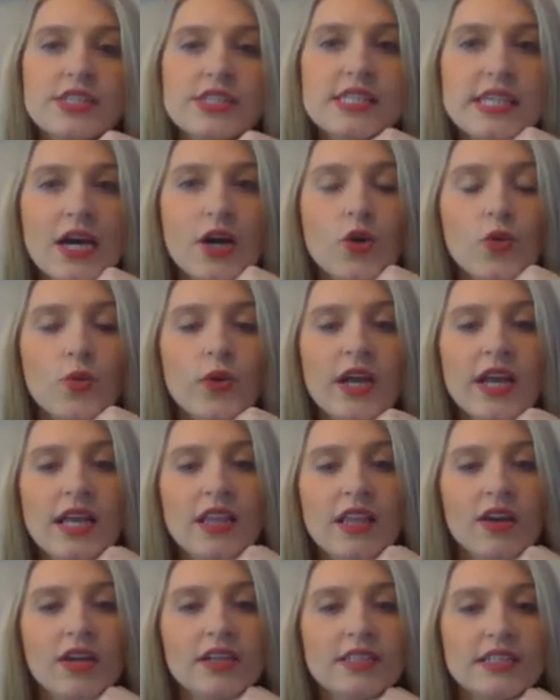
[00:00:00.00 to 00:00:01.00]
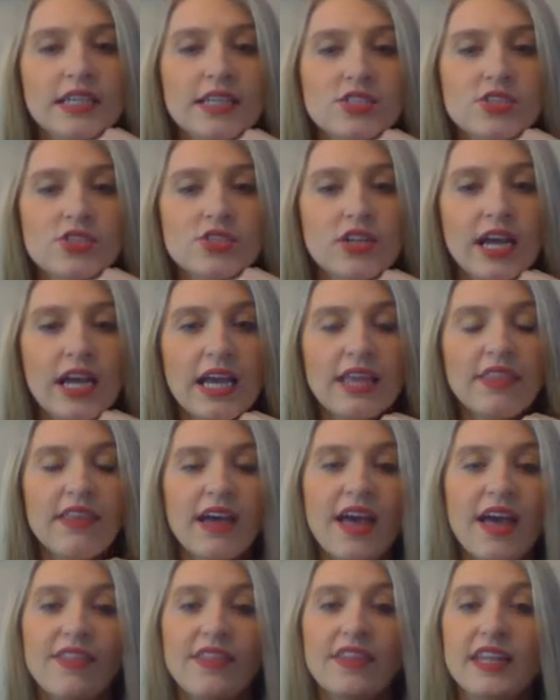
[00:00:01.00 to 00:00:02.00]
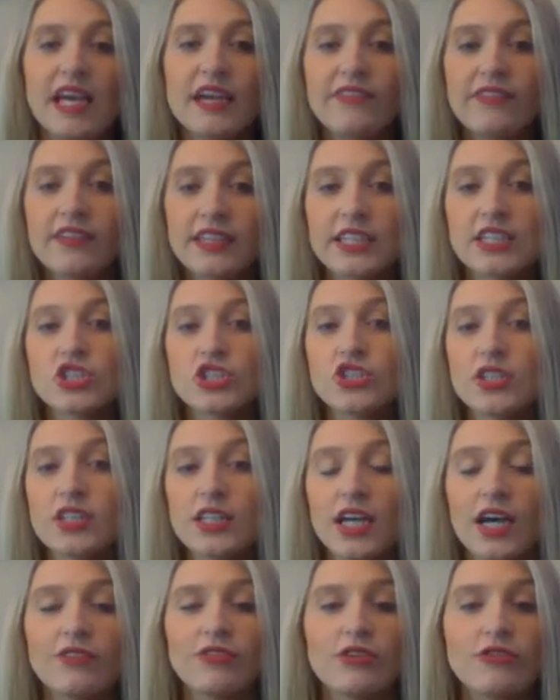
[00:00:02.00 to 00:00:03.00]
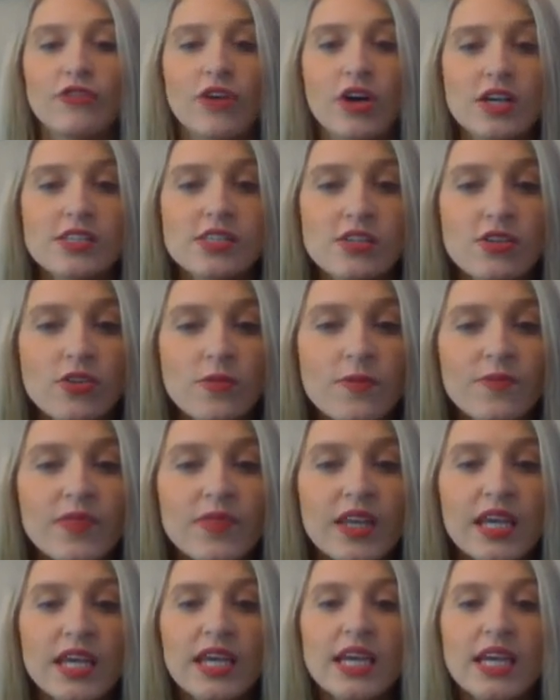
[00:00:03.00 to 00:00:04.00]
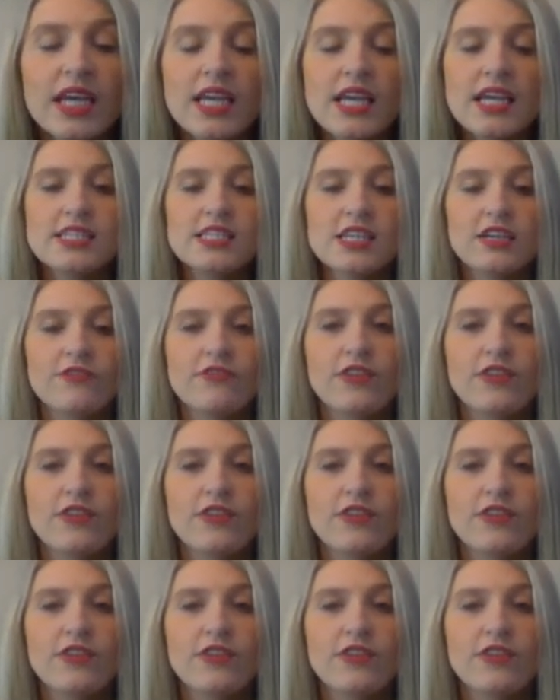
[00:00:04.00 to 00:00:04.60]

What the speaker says: So, we learned yesterday that the definition of a fossil is